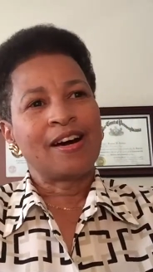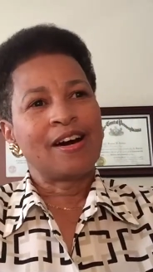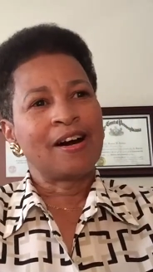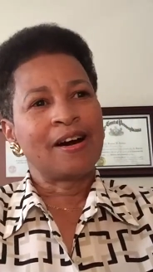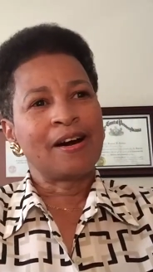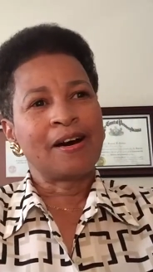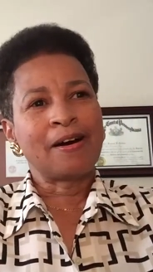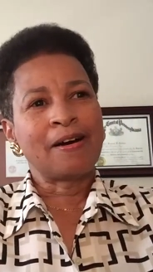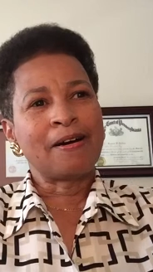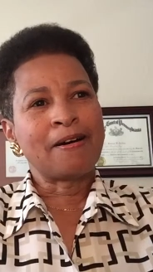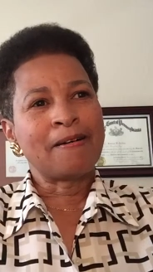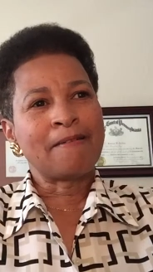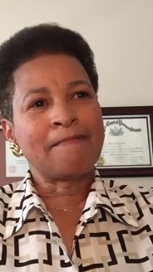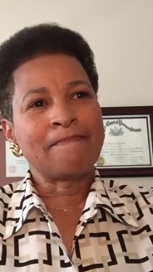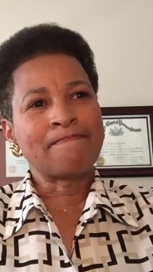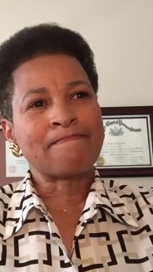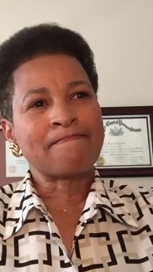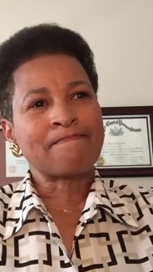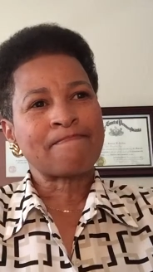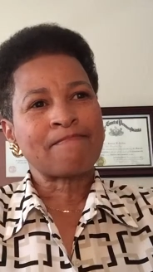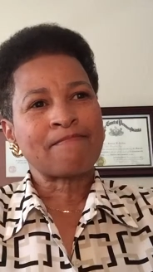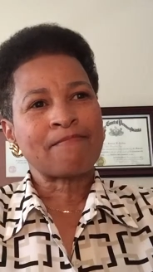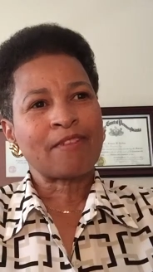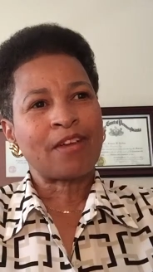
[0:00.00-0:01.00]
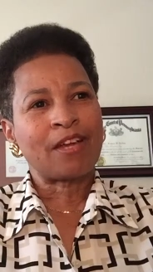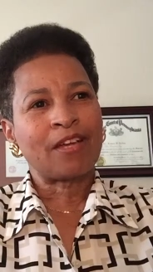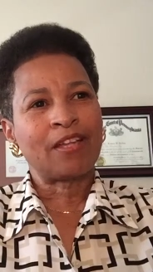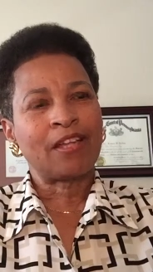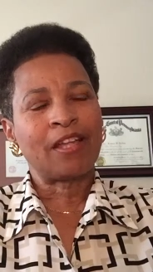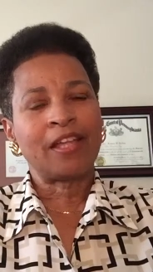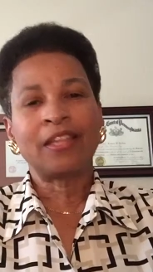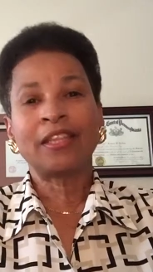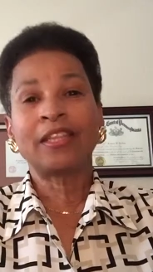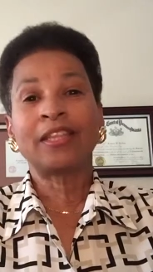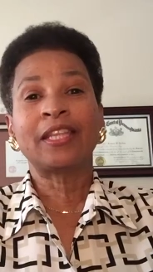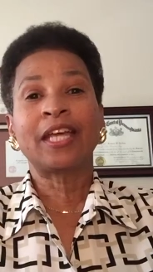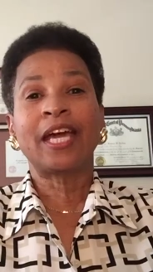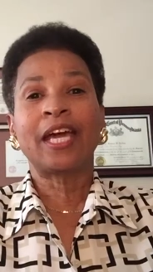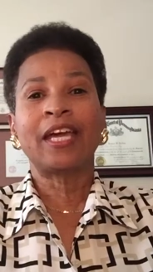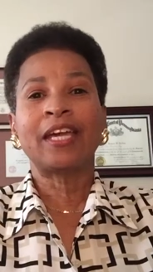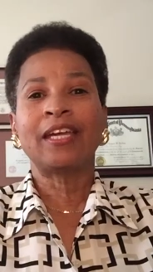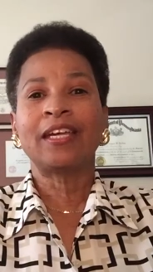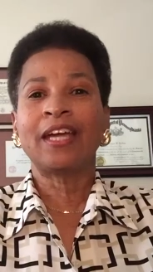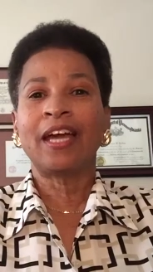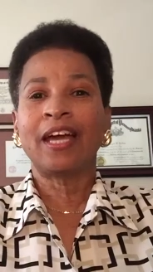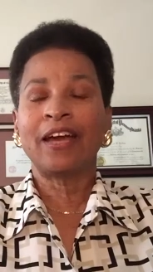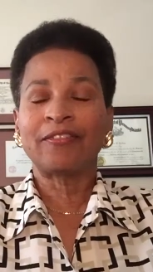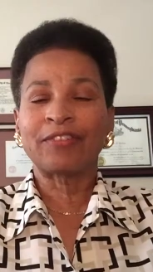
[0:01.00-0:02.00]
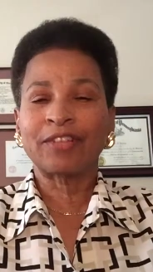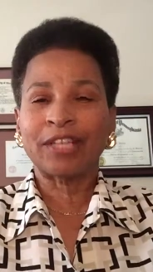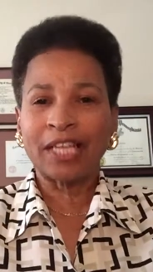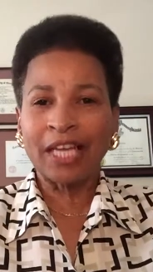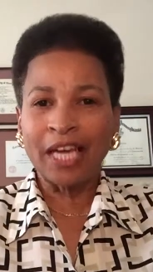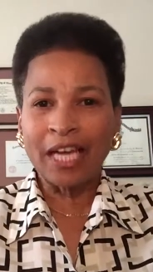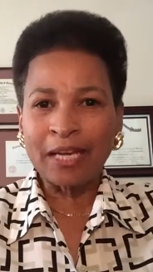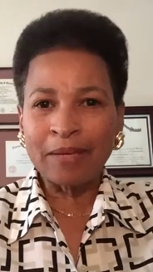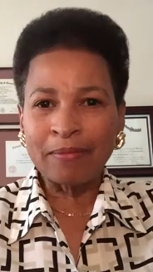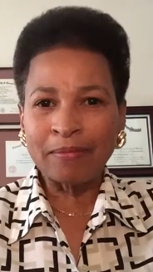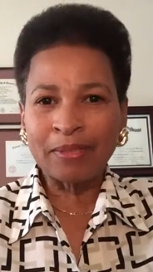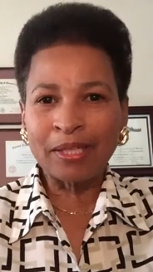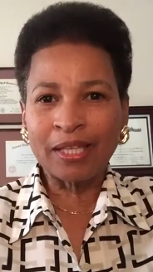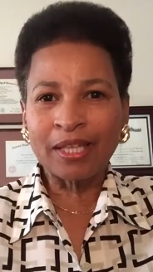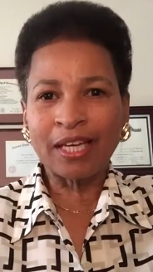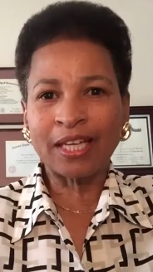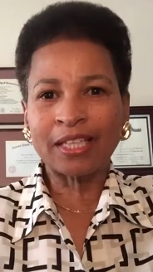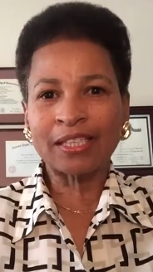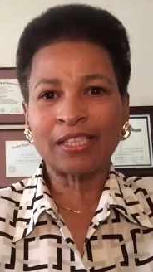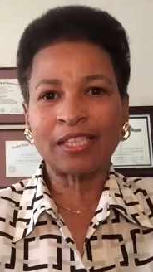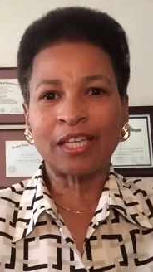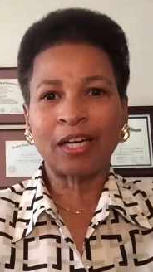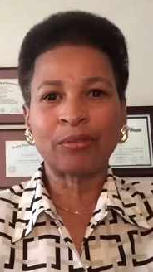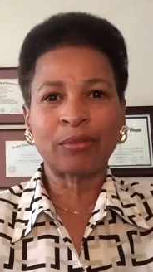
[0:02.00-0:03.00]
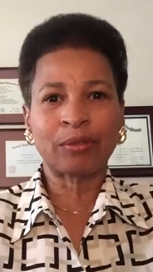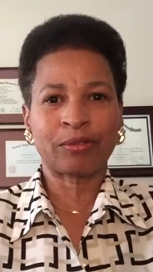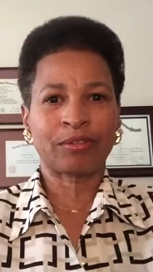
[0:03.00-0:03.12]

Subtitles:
They have claimed that,